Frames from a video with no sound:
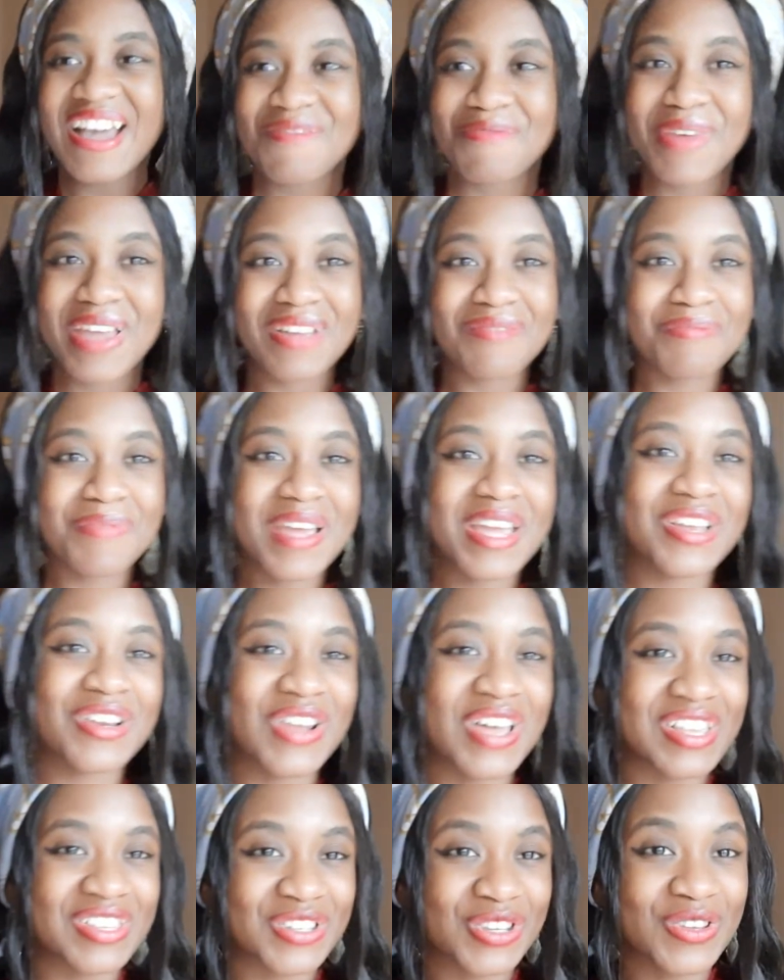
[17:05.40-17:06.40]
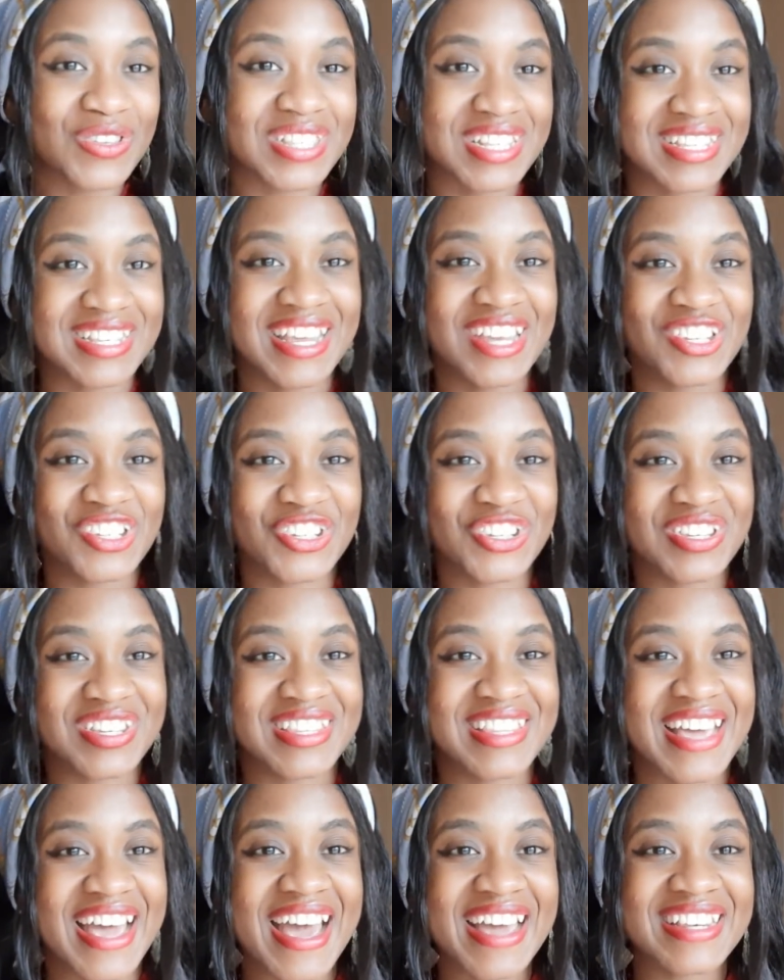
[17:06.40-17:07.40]
pay close attention to
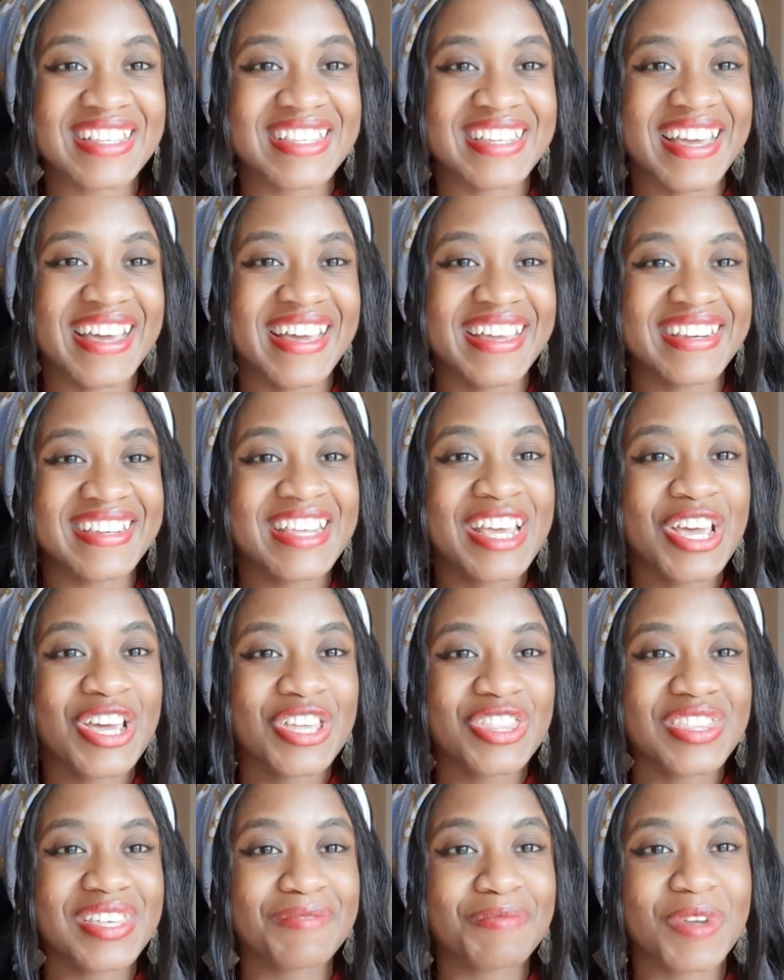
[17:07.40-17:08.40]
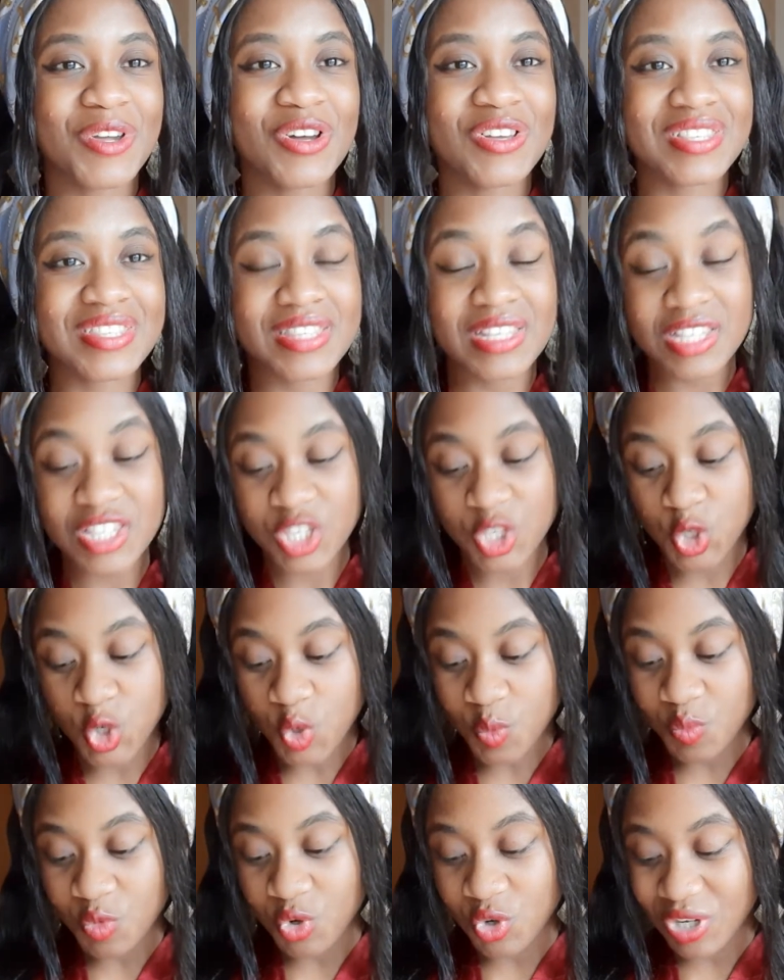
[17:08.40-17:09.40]
that. And because this
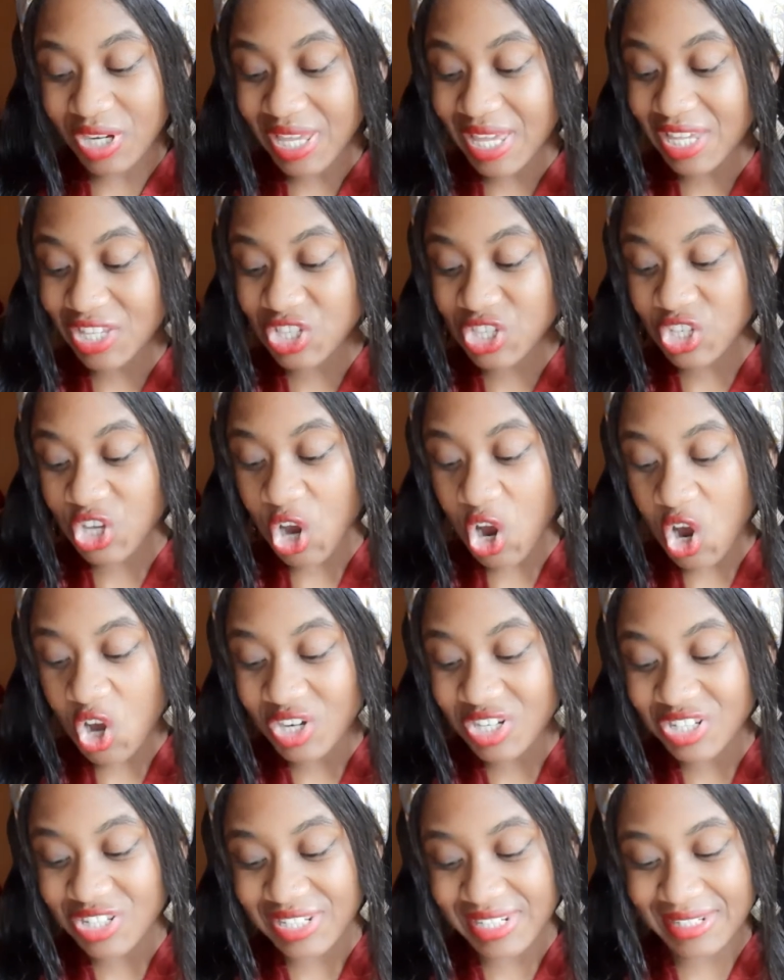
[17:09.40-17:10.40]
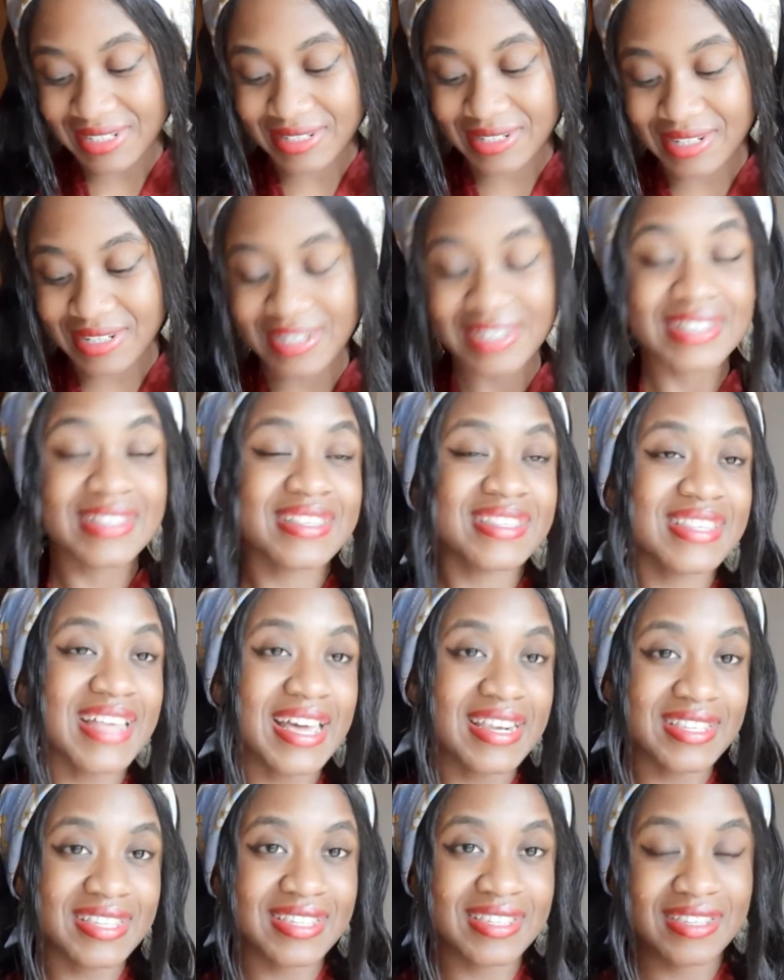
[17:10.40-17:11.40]
new moon is conjunct
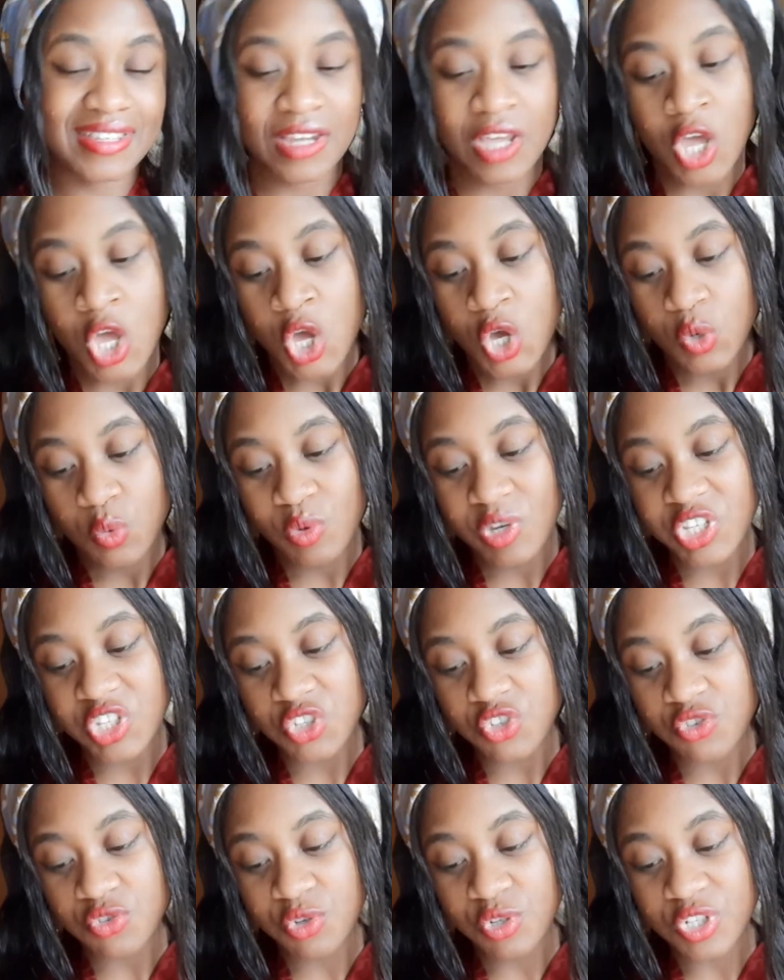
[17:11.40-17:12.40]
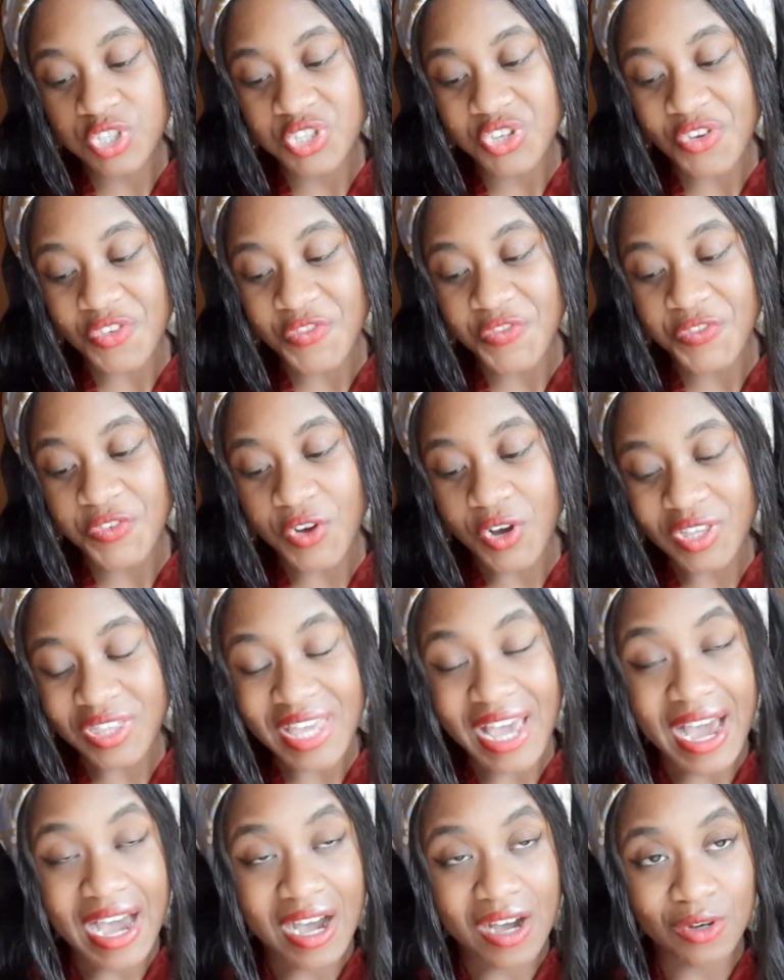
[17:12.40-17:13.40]
Saturn, which rules your fourth
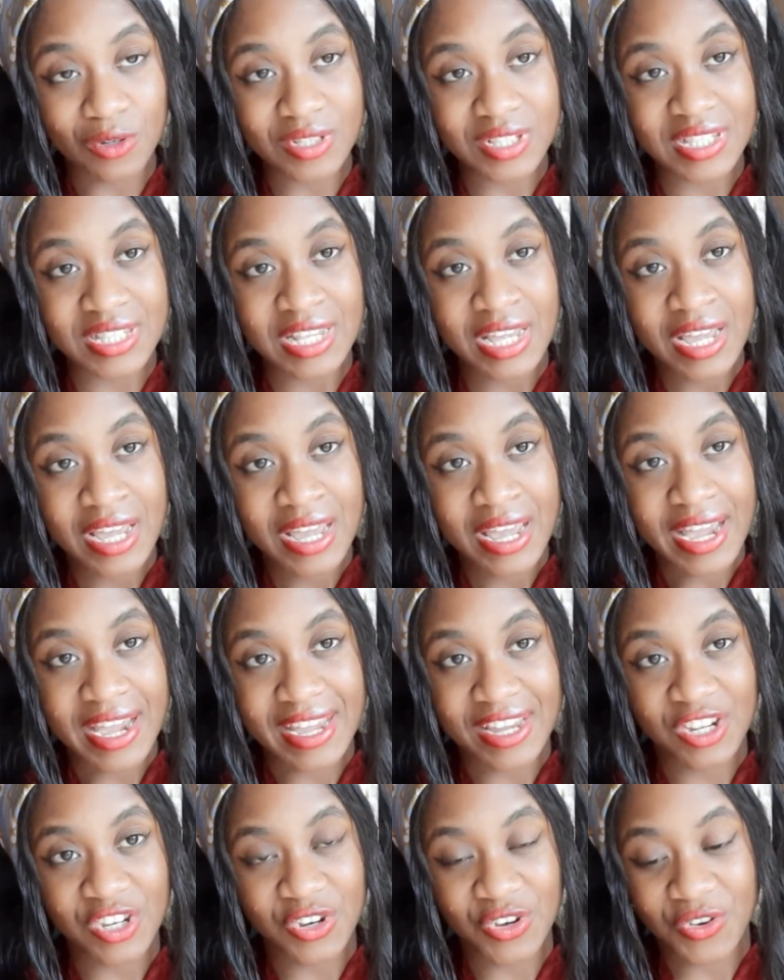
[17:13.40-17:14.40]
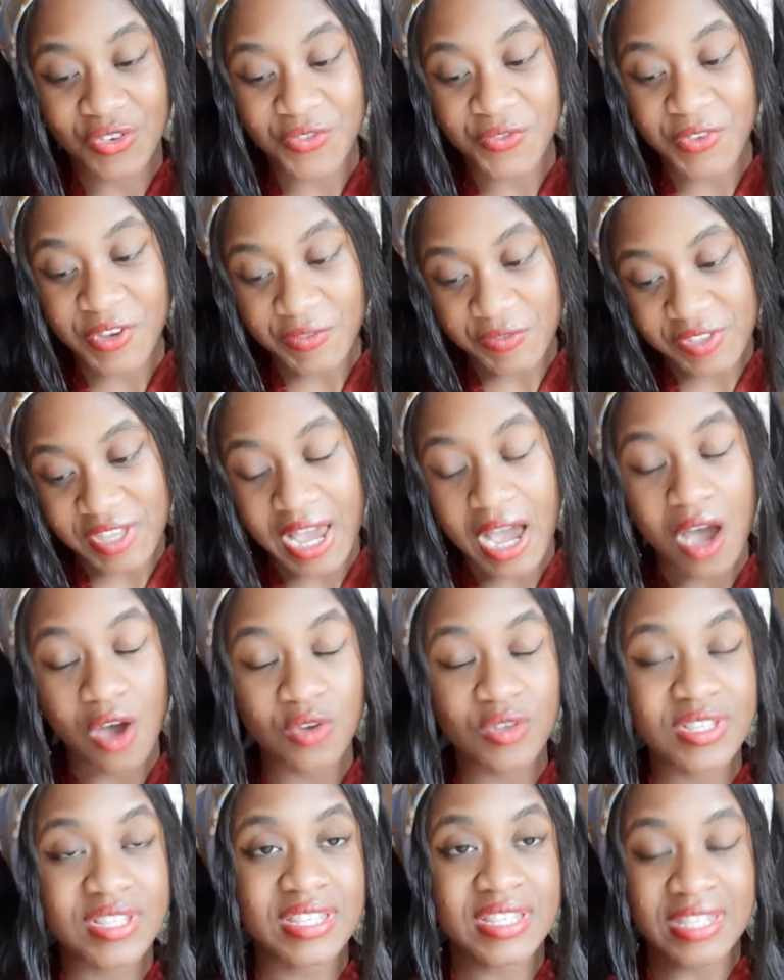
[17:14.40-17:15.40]
house and your fifth
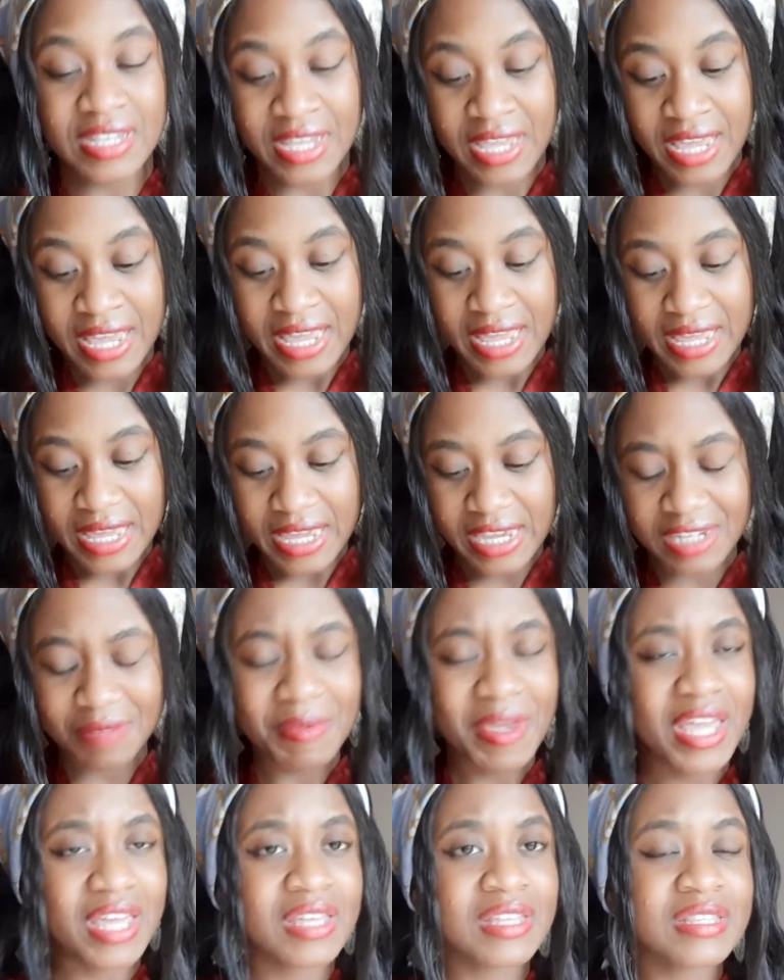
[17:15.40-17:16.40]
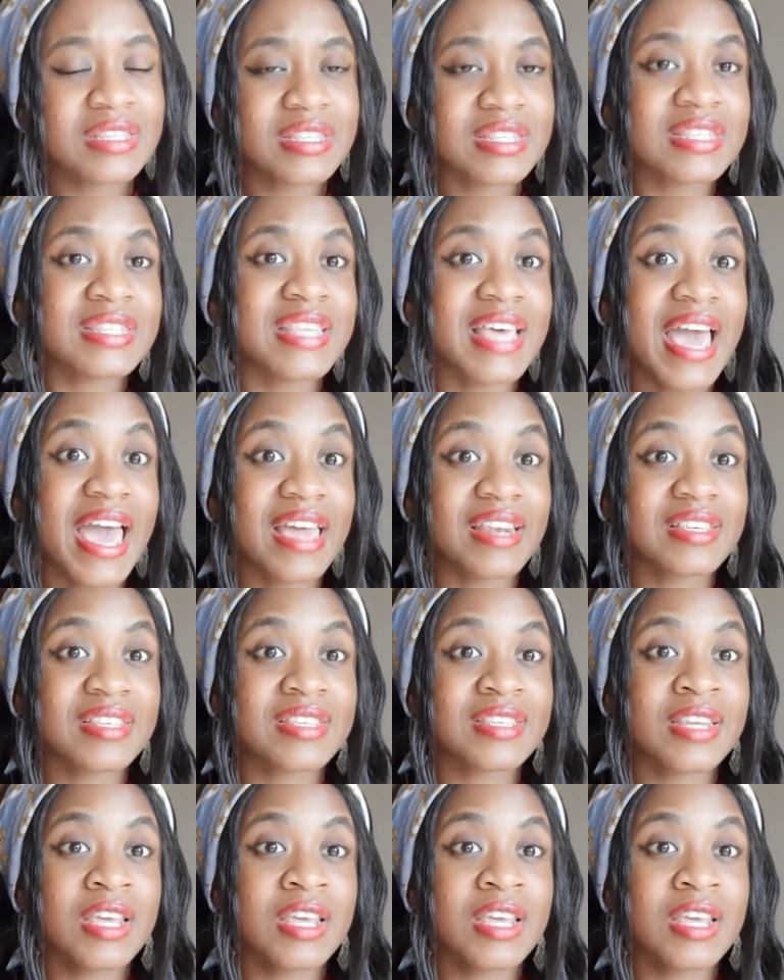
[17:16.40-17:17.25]
house, it means that